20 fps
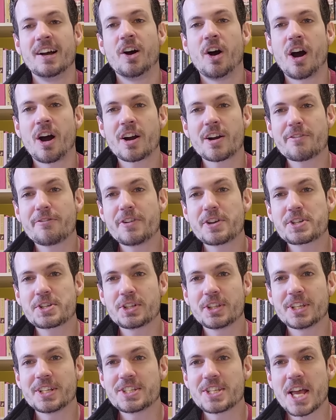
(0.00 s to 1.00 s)
artificial
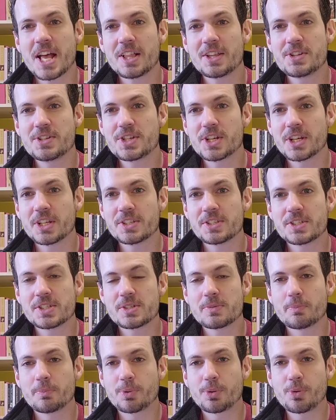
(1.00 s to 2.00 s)
intelligence
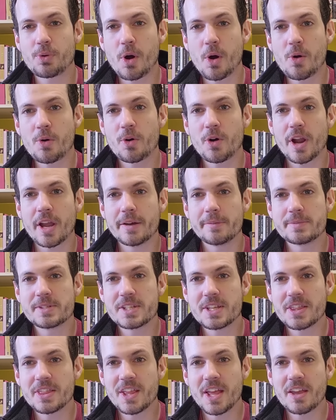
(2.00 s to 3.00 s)
programs
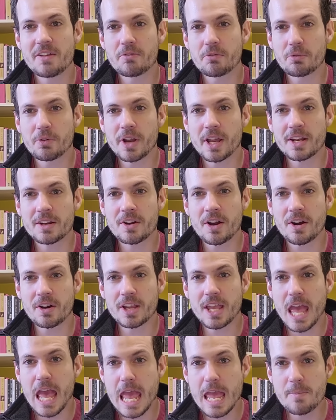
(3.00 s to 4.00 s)
that they've written are
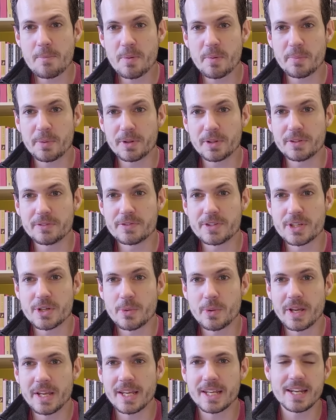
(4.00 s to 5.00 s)
capable of
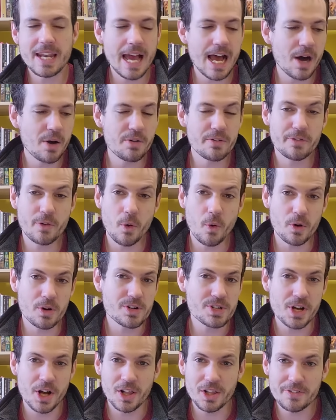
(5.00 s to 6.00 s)
doing. And now, of course,
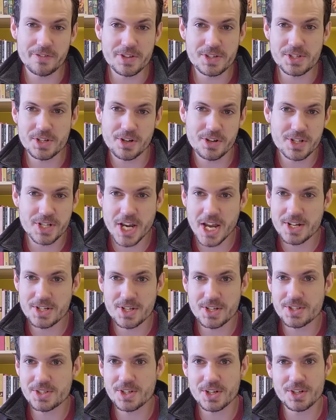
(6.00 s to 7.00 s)
all of the search
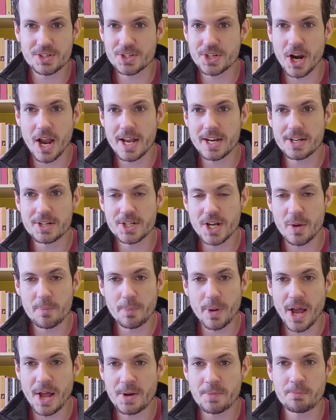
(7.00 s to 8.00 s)
engines are trying to jump
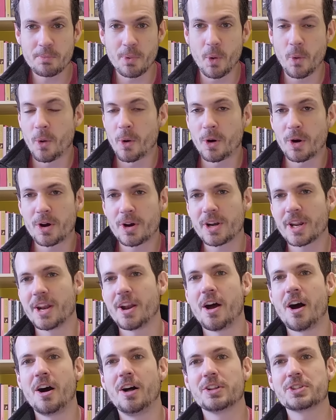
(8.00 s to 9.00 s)
on board and
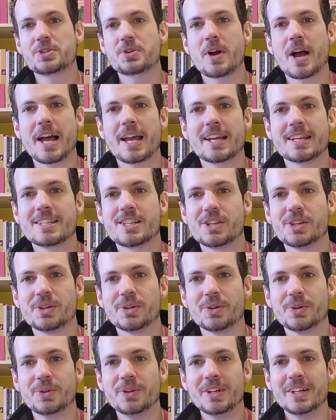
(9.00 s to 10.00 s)
all trying
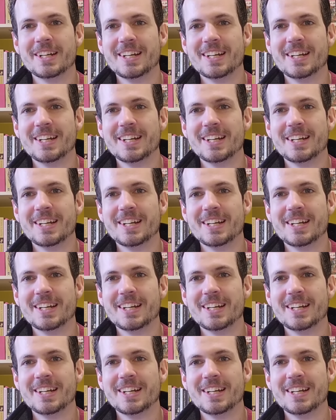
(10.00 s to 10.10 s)
to